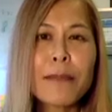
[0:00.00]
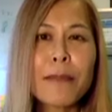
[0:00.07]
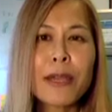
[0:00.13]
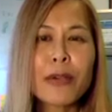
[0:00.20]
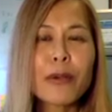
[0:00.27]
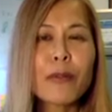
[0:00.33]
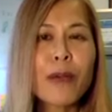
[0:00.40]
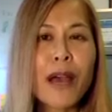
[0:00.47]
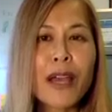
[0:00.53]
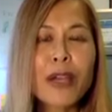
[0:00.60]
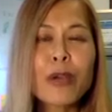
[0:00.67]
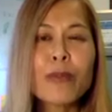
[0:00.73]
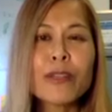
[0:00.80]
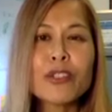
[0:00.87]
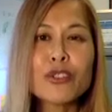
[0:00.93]

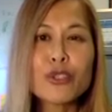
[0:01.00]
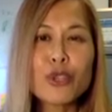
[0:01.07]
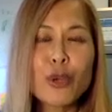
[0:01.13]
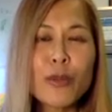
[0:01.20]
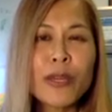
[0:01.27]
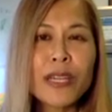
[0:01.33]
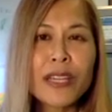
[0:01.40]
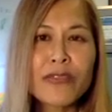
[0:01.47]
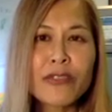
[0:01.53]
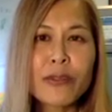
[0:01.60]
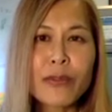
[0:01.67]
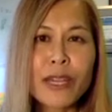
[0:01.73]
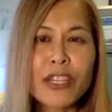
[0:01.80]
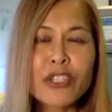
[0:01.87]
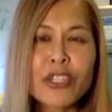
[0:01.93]
microbiome, and genomic
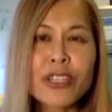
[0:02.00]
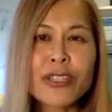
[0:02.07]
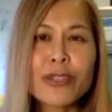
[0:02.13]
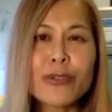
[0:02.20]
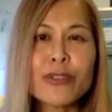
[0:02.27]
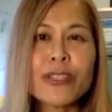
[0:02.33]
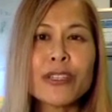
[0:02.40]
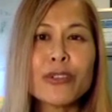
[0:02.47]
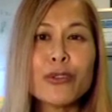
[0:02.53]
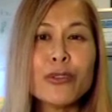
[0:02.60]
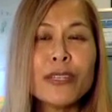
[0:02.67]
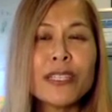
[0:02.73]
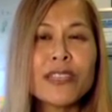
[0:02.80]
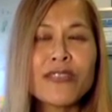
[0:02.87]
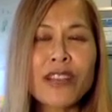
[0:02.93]
information using
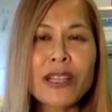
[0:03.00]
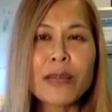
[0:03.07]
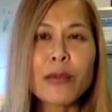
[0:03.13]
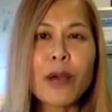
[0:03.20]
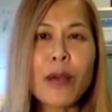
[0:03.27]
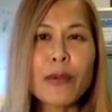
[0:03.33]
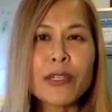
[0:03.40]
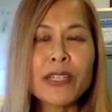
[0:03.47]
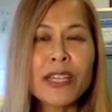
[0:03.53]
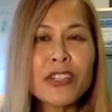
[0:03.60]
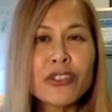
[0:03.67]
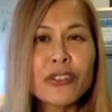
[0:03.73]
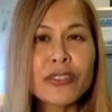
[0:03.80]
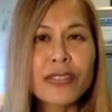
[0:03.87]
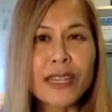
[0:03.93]
newly developed
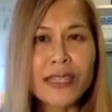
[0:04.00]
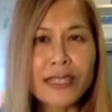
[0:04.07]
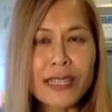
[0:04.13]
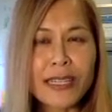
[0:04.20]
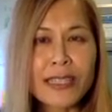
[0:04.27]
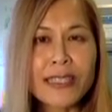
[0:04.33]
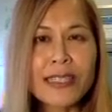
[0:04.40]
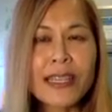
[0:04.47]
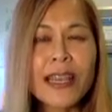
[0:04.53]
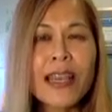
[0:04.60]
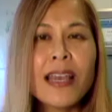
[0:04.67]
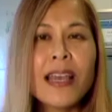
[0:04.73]
computational techniques